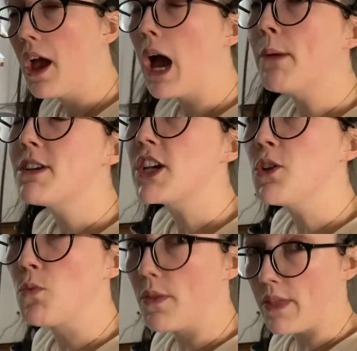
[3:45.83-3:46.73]
I'm gonna tell you
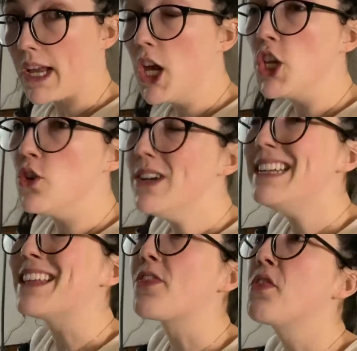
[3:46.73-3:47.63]
one thing. You
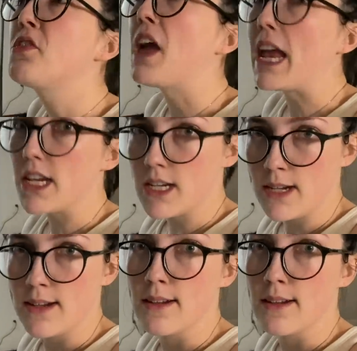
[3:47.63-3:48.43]
need to thank